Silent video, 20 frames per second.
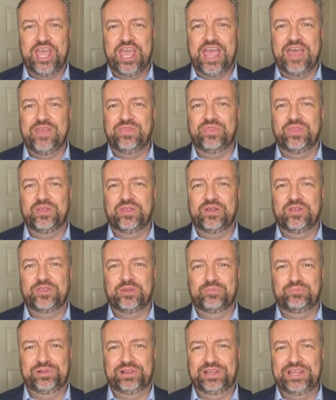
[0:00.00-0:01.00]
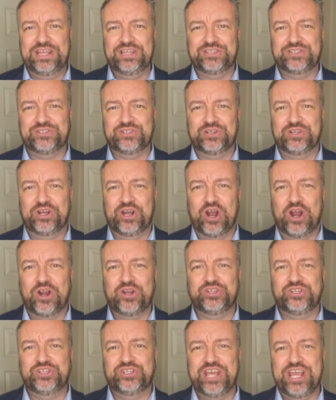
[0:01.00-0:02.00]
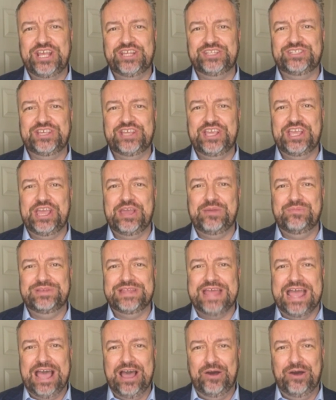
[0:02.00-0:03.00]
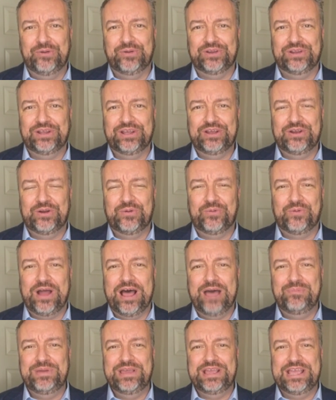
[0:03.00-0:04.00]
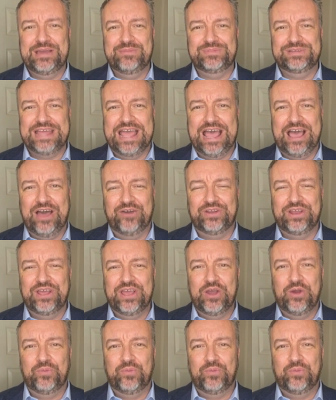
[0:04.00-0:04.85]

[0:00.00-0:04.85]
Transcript: and the police are chasing him down, robbing him down.